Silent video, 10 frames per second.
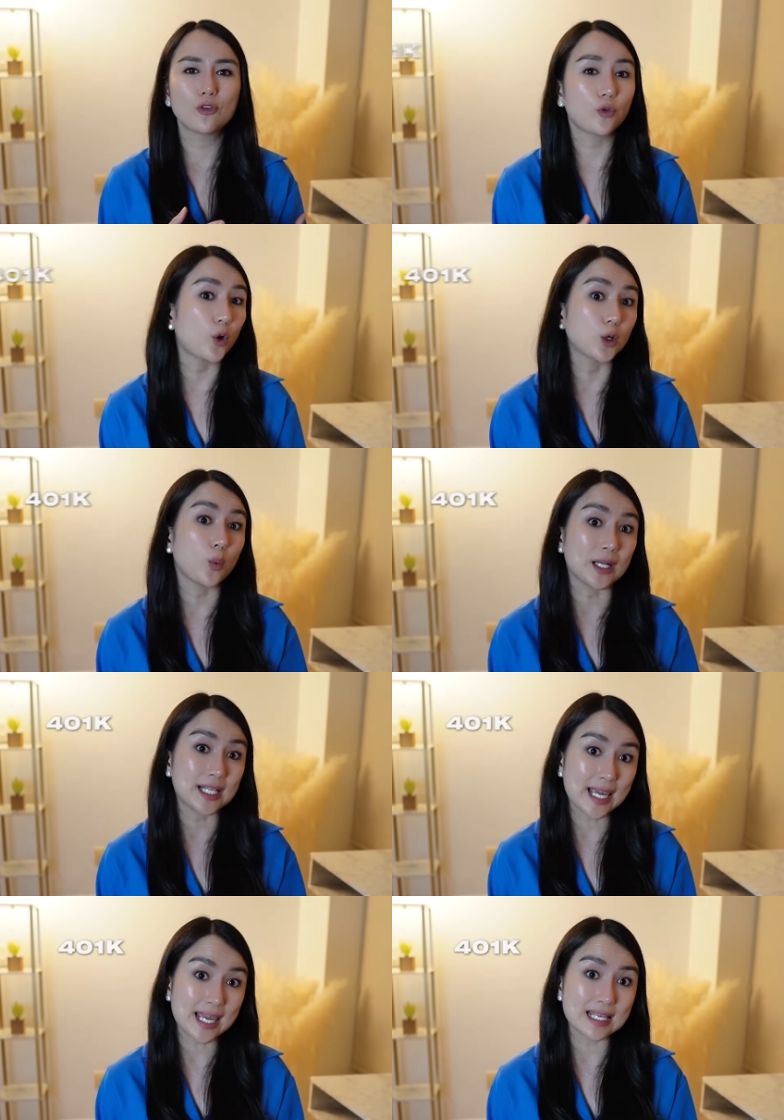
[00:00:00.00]

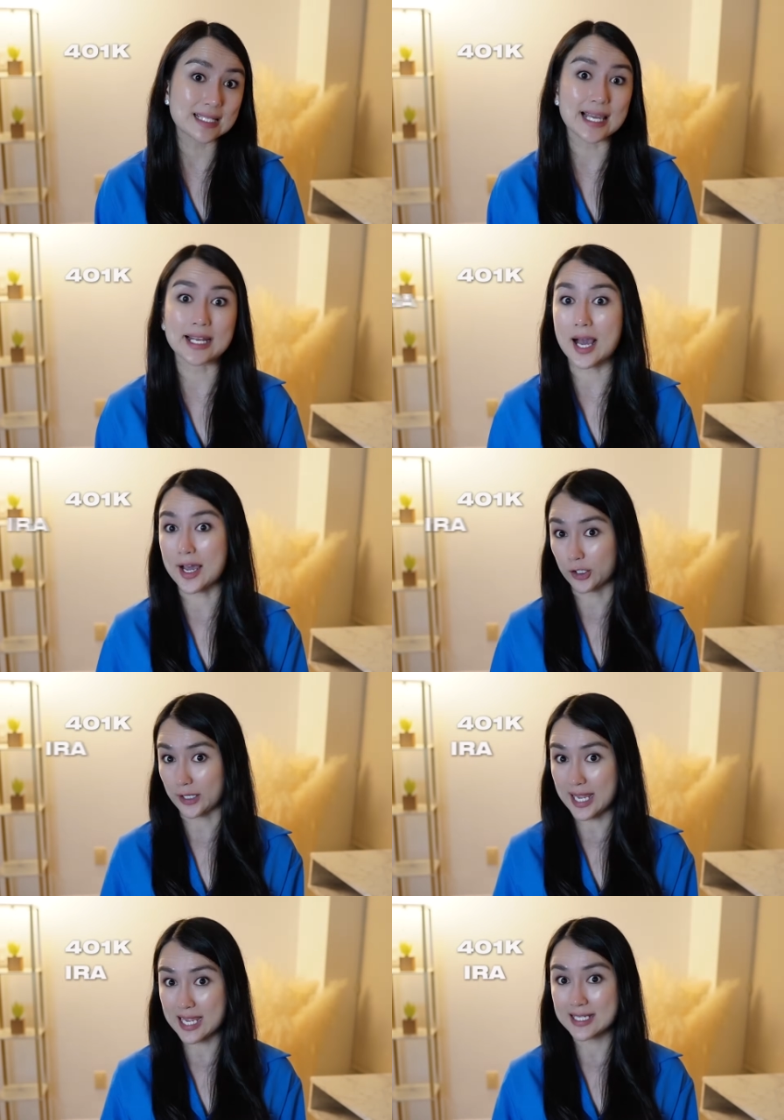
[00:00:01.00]
401ks and
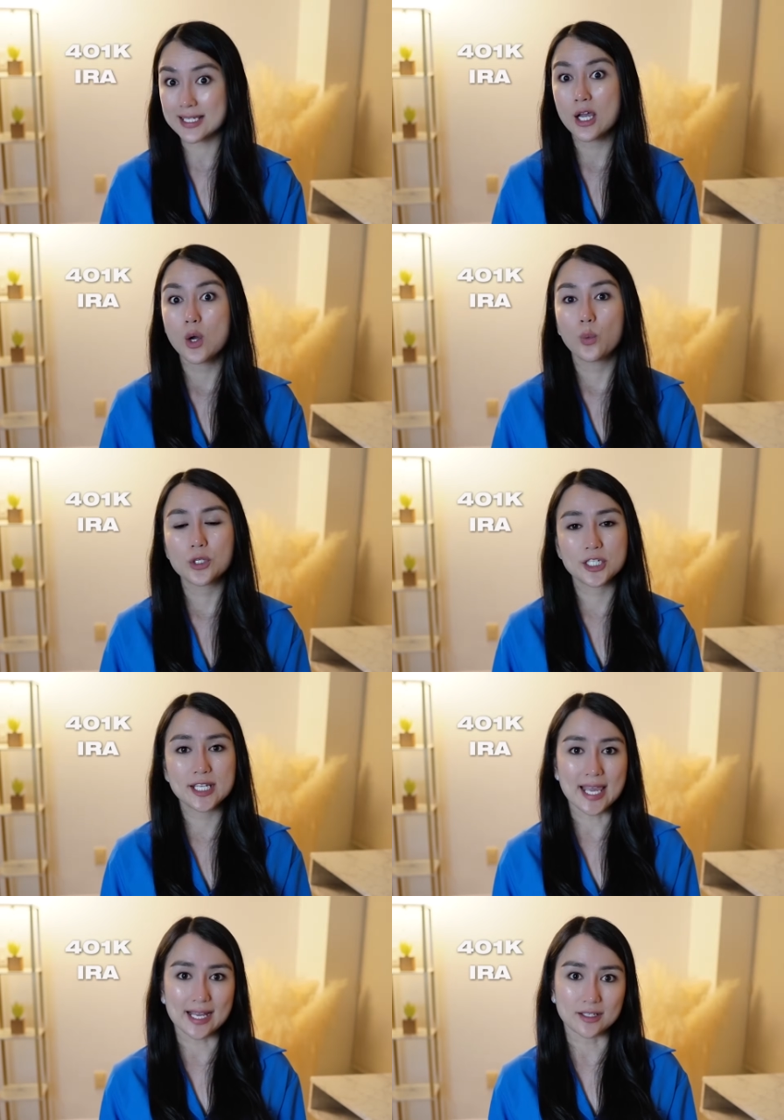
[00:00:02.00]
IRAs, which in
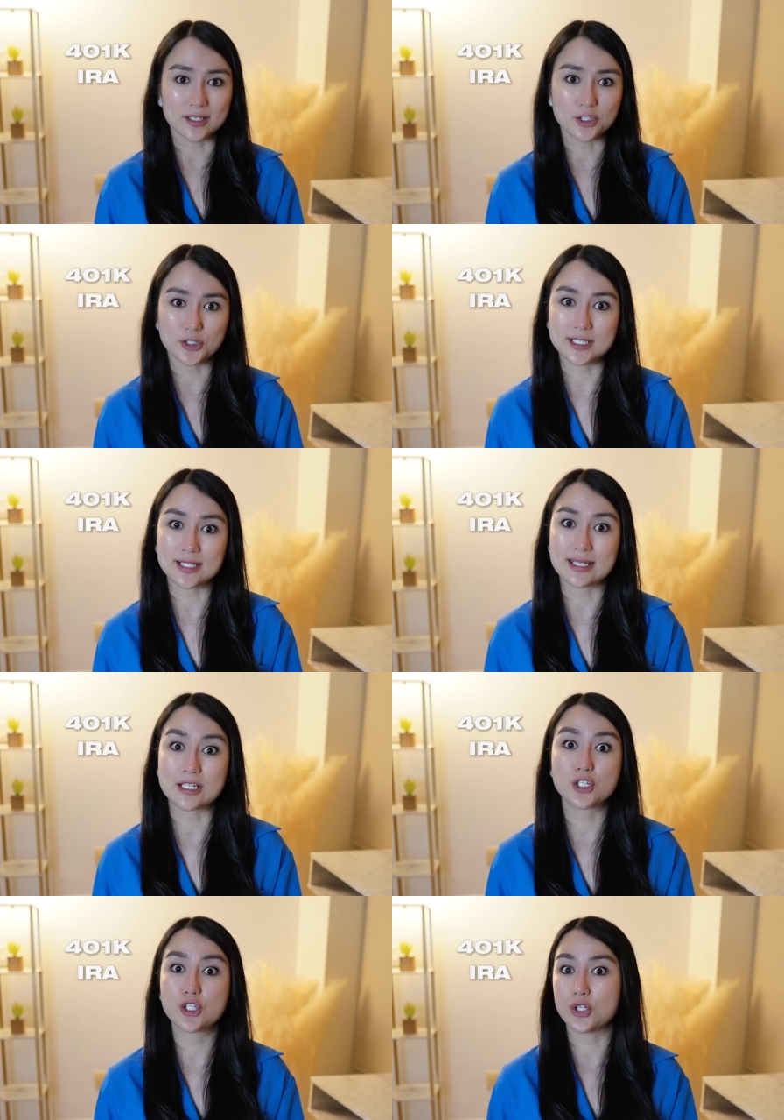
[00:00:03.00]
Canada translate
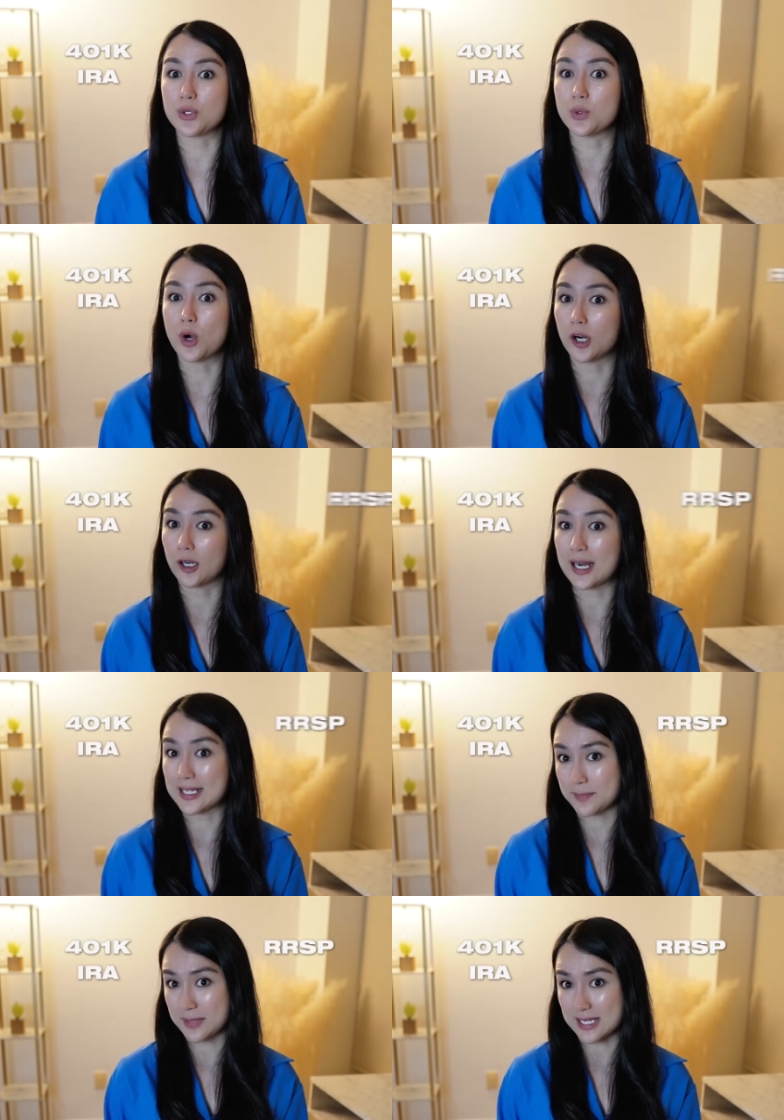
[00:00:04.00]
to
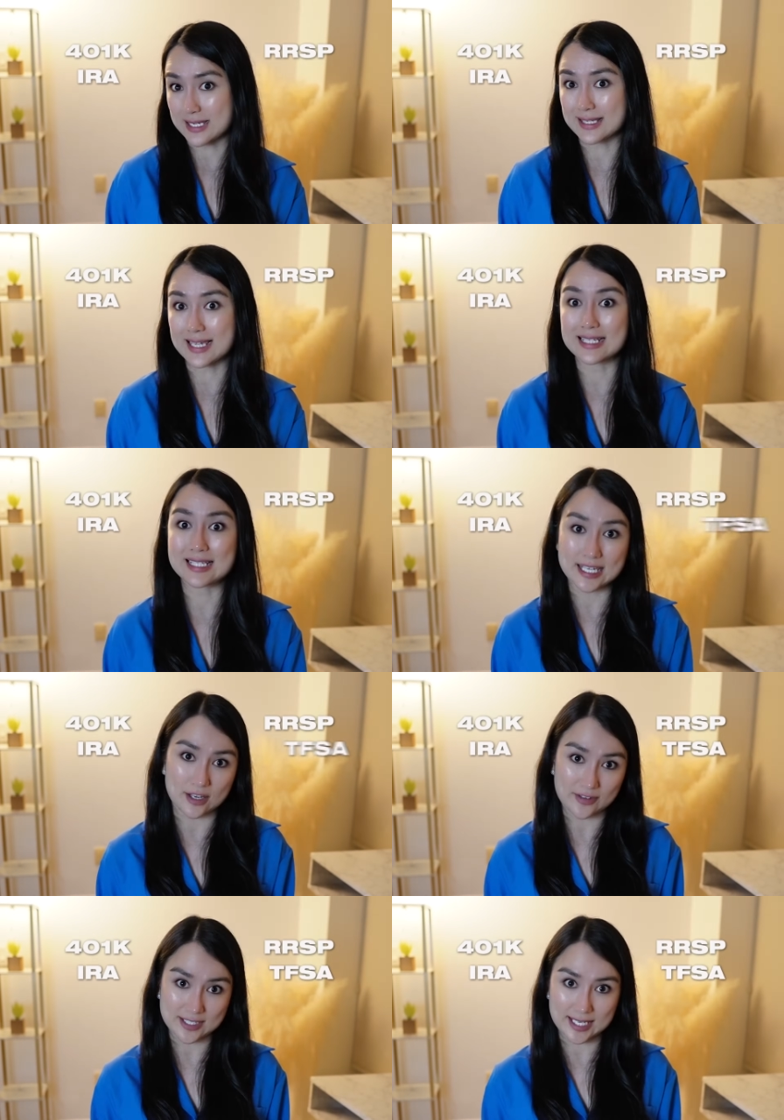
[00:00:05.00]
RRSPs and
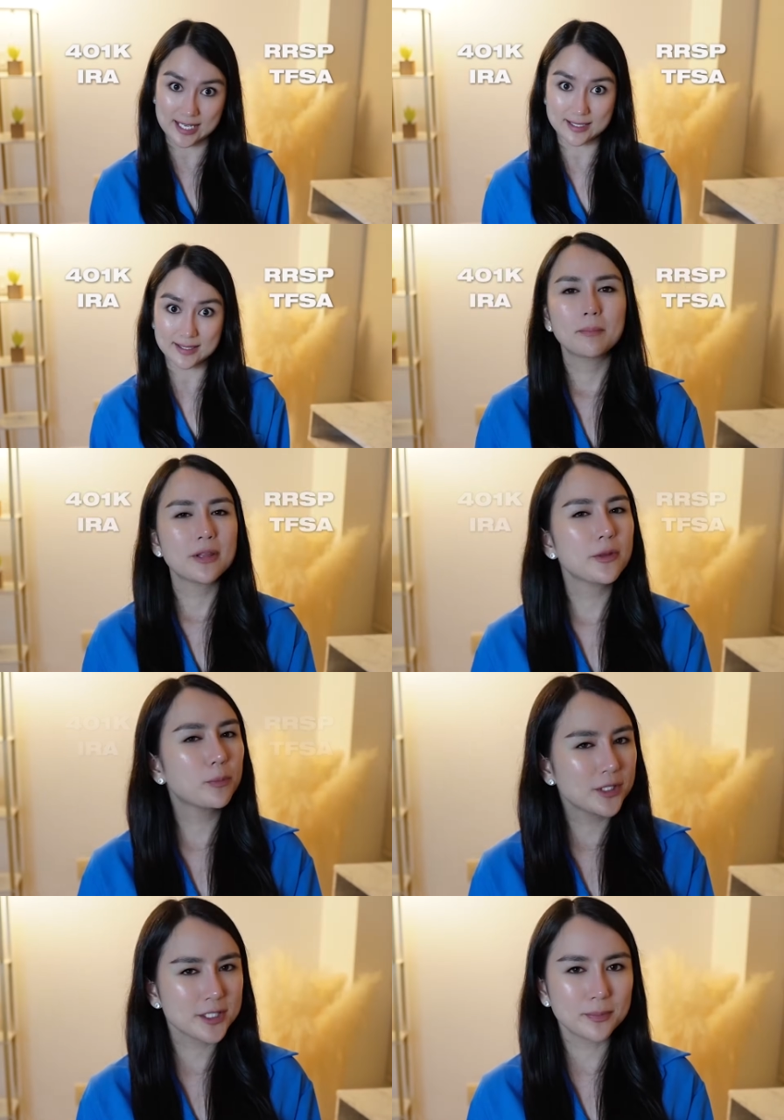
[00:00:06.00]
TFSAs. But the
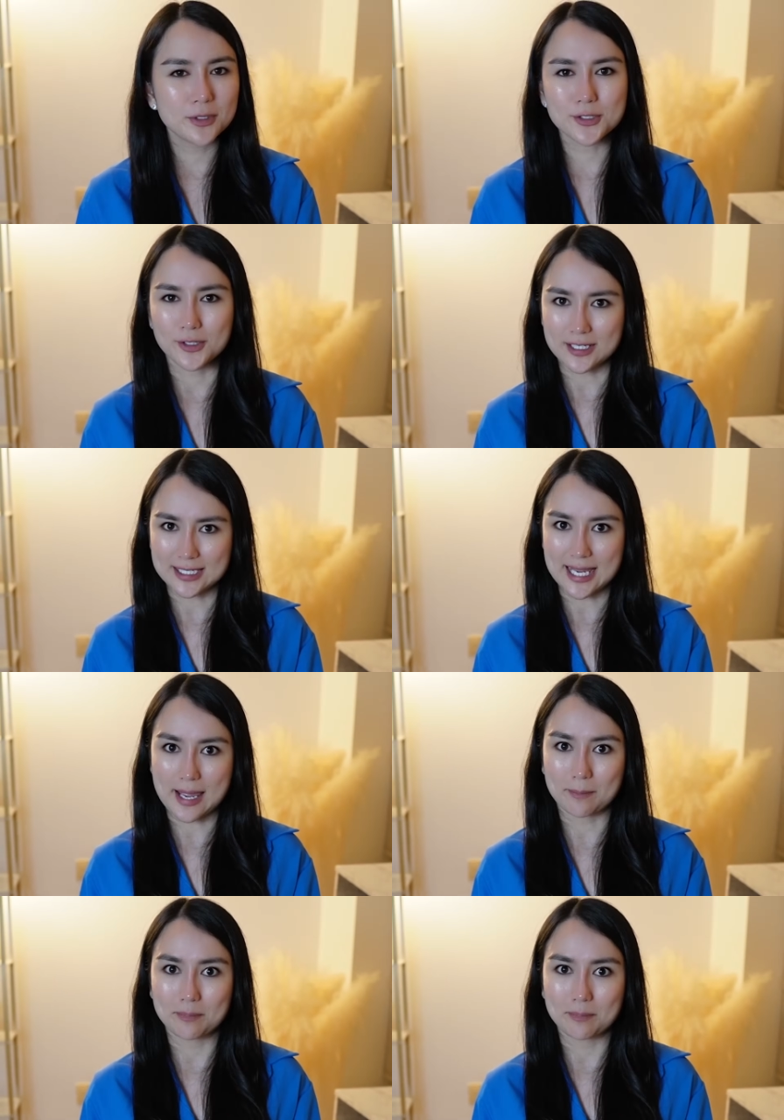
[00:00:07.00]
principles are the same.